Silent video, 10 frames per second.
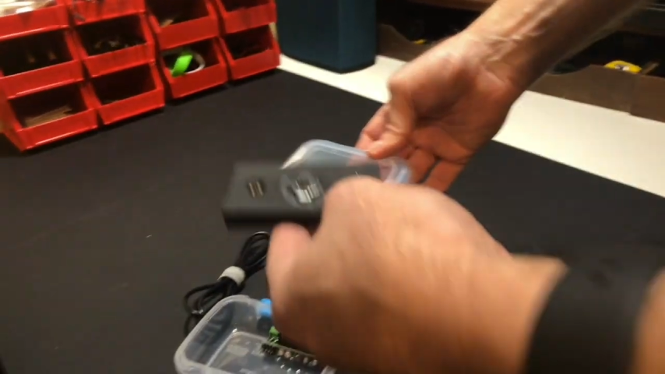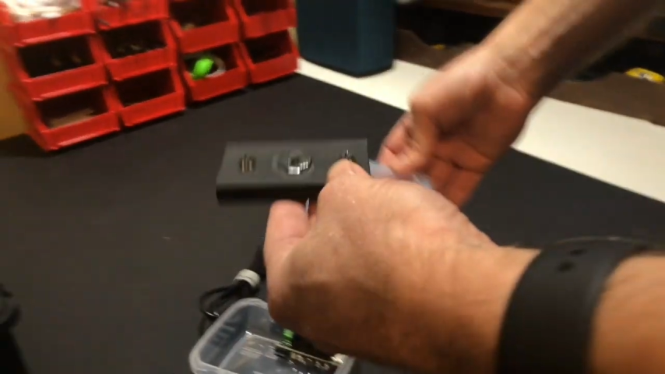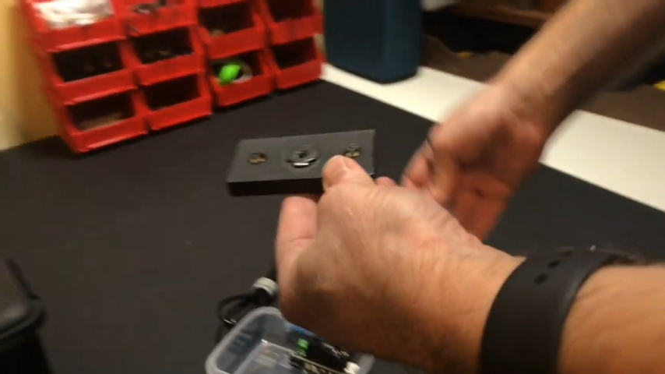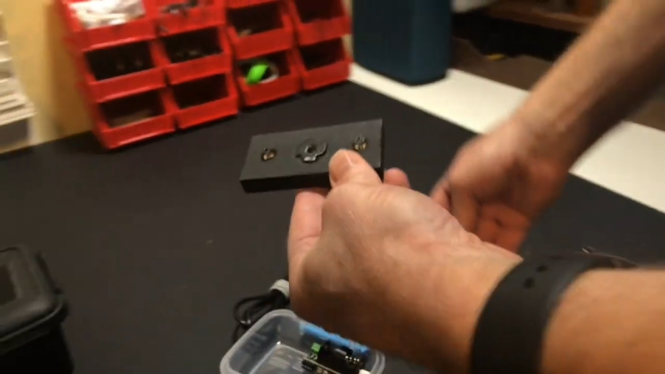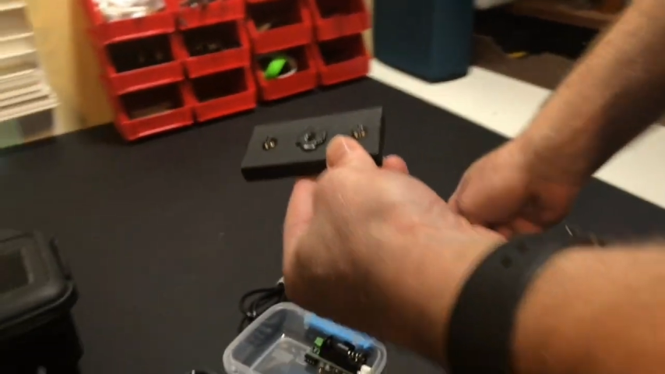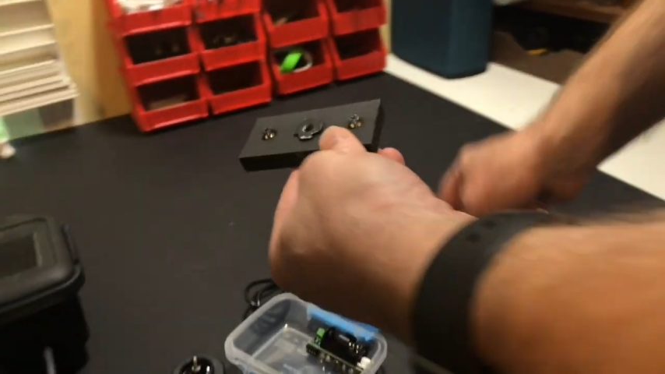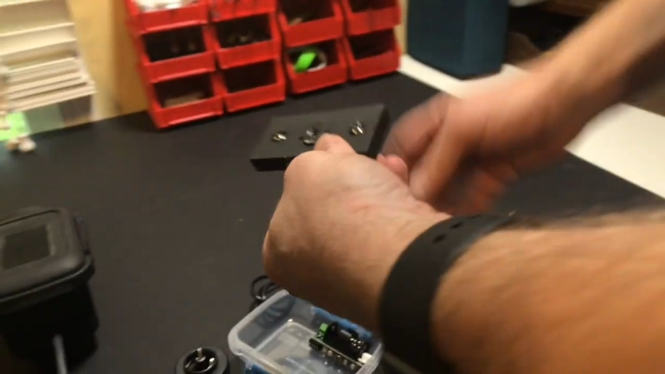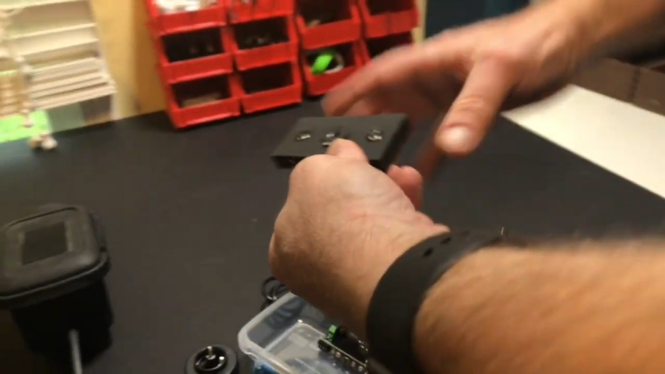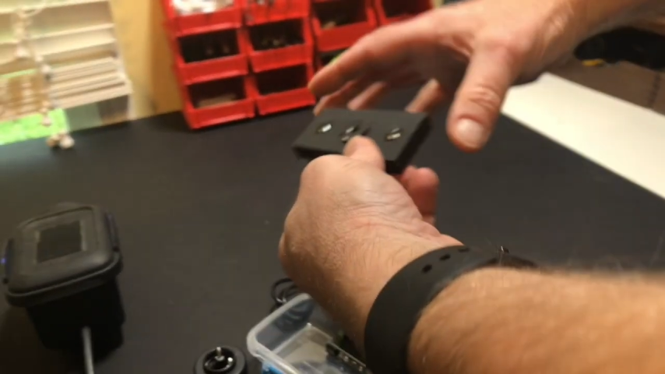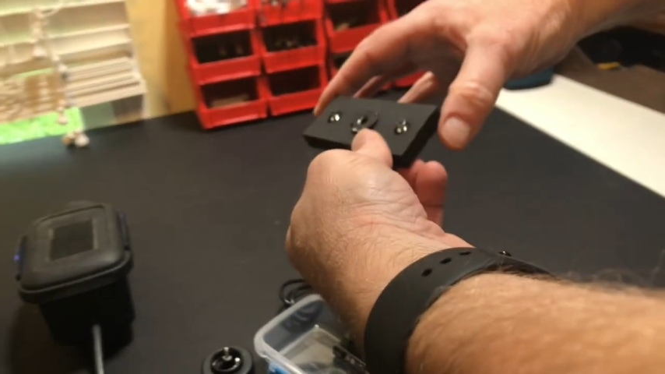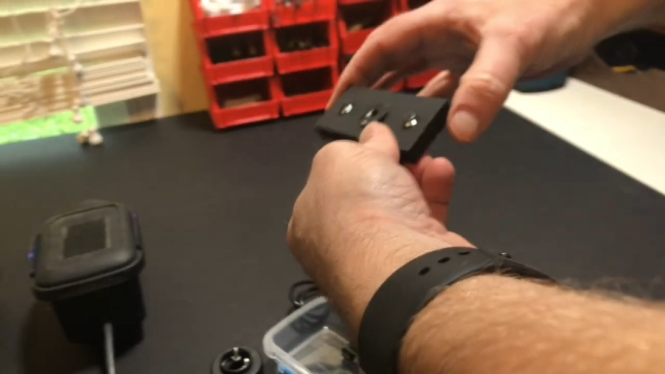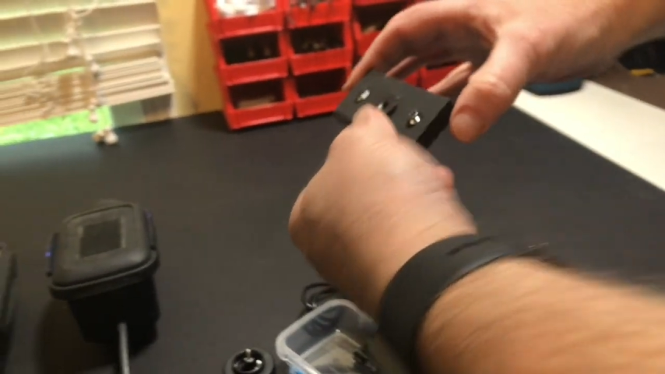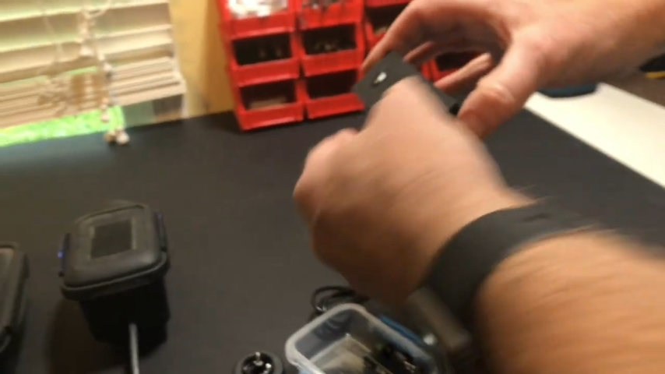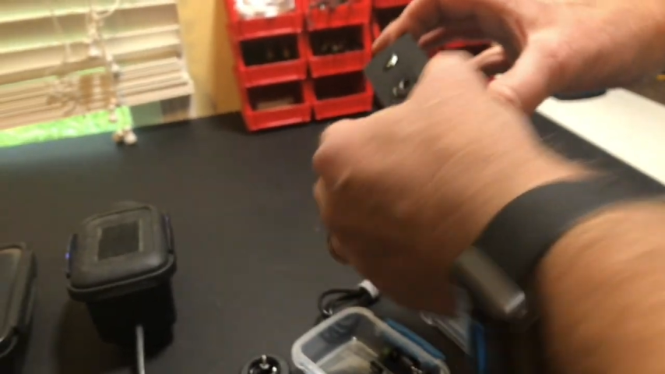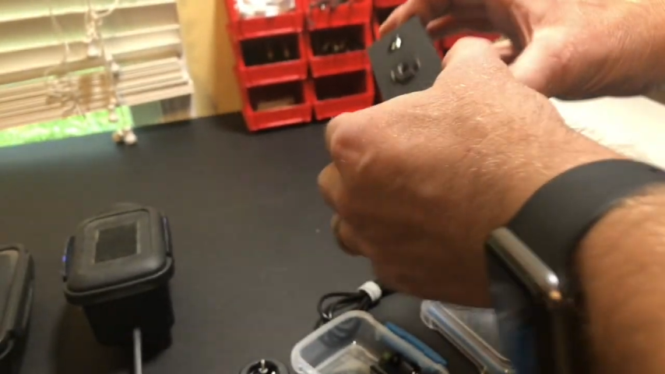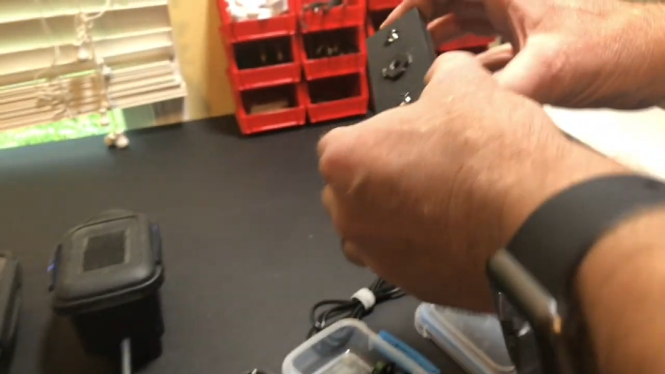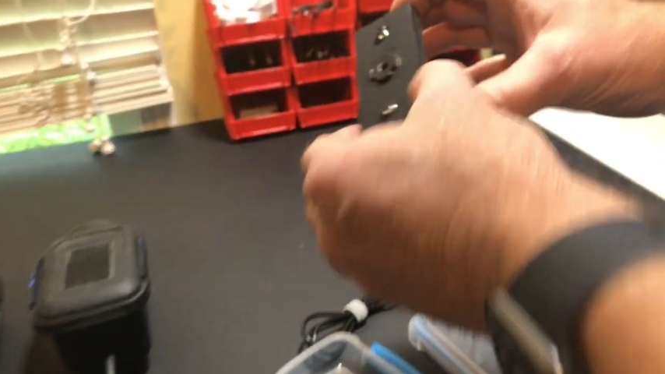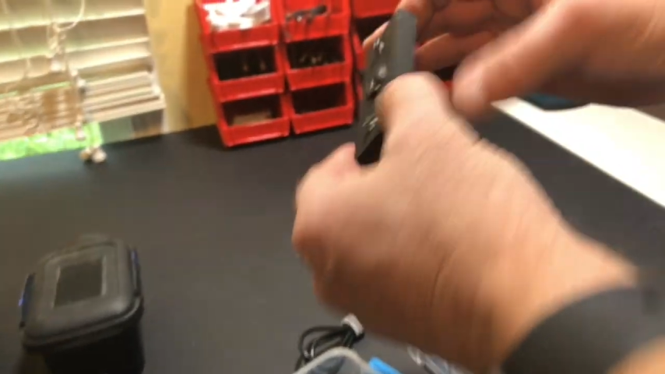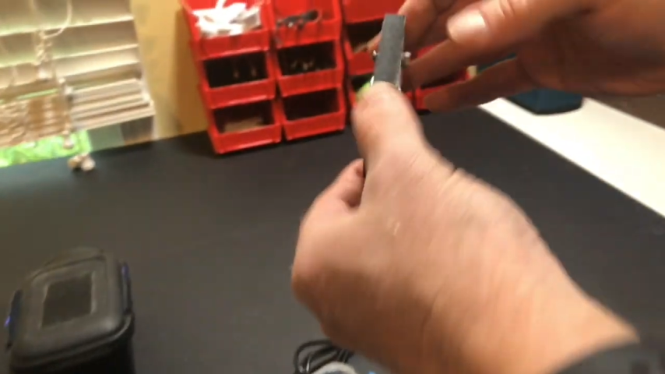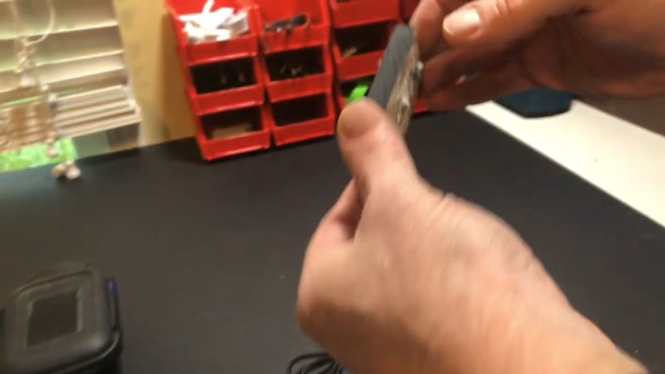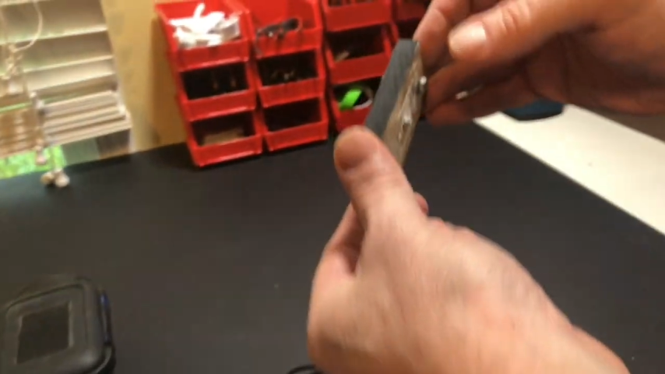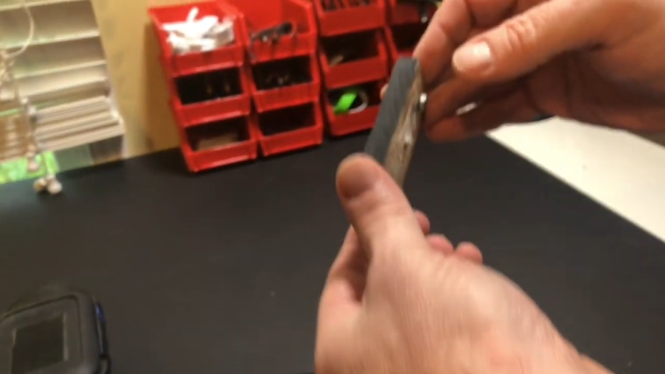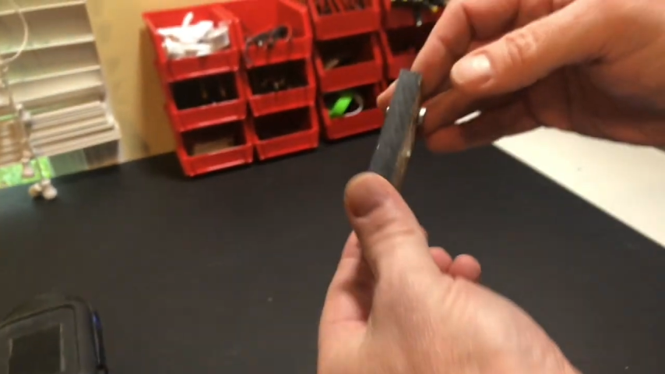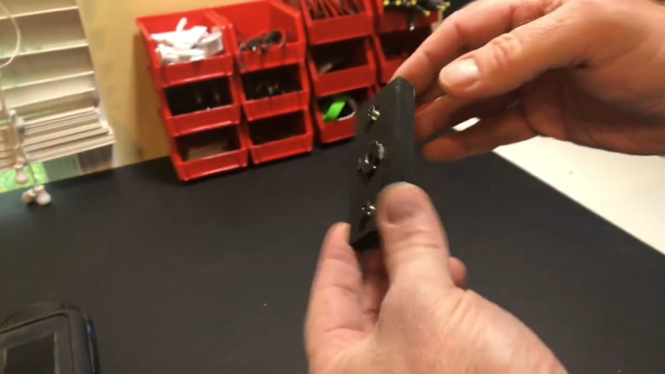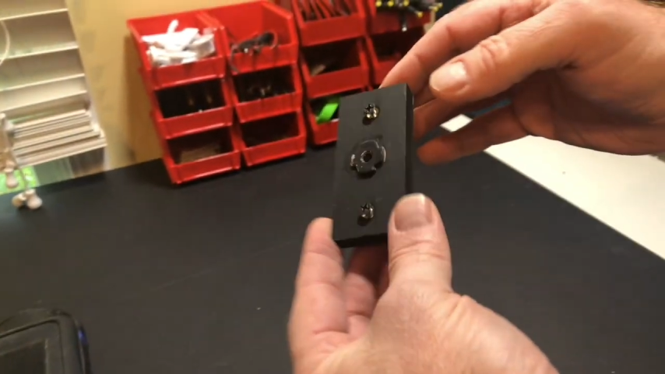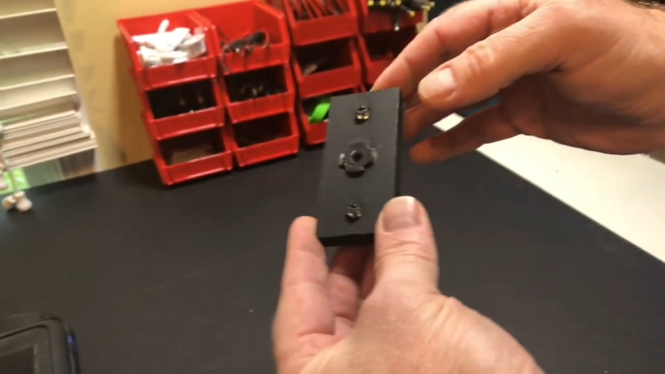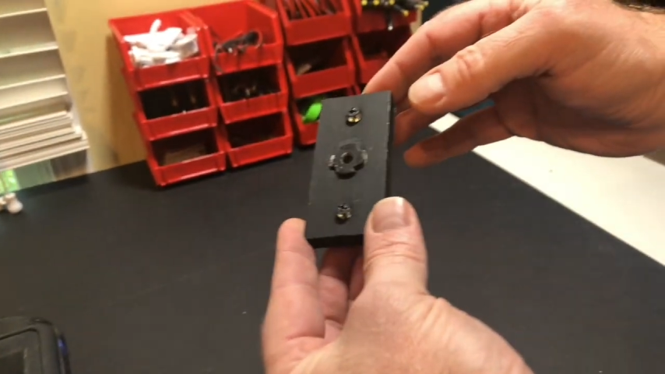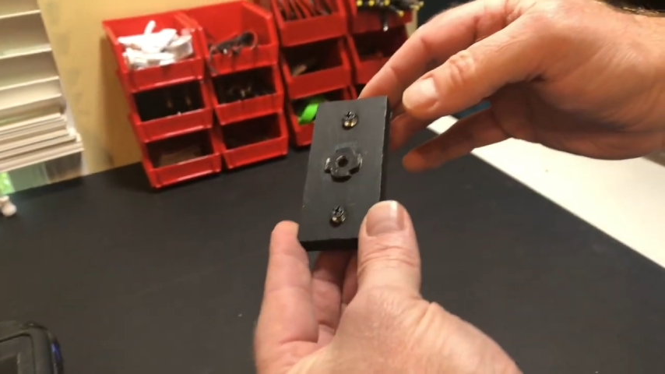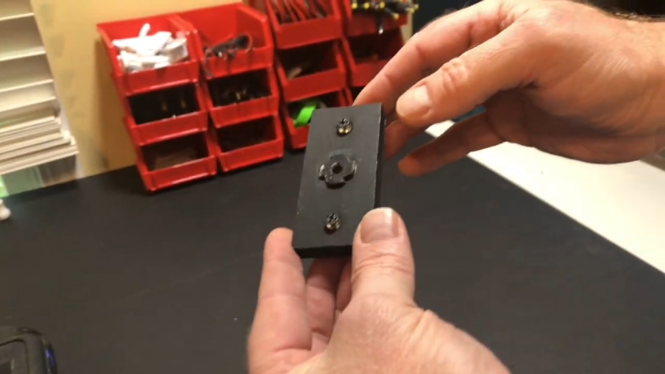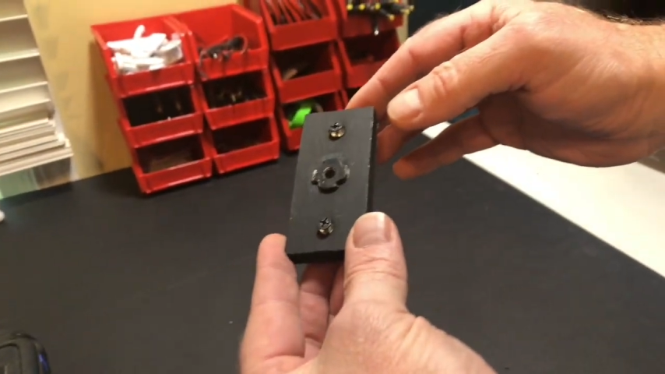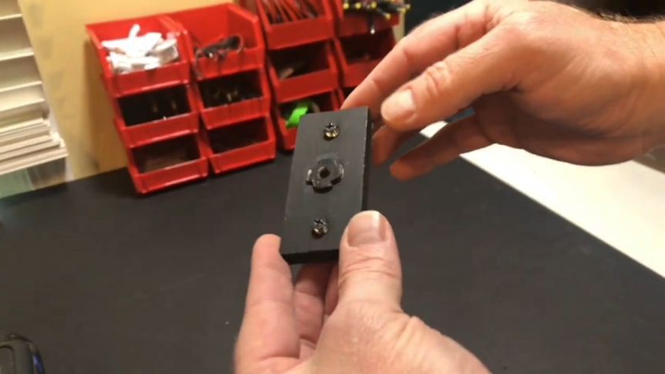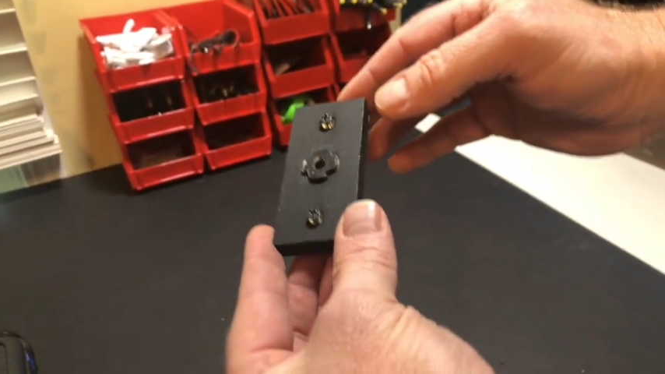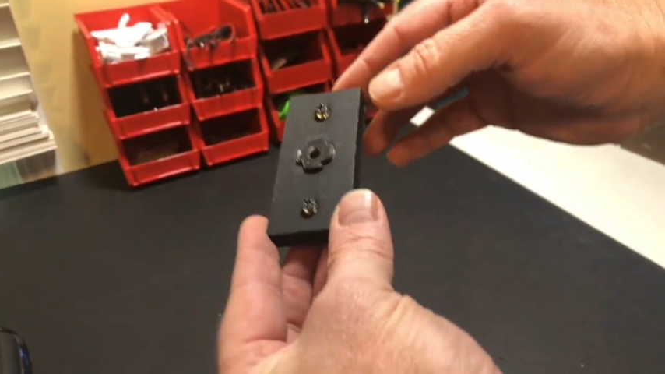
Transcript: (no speaker visible)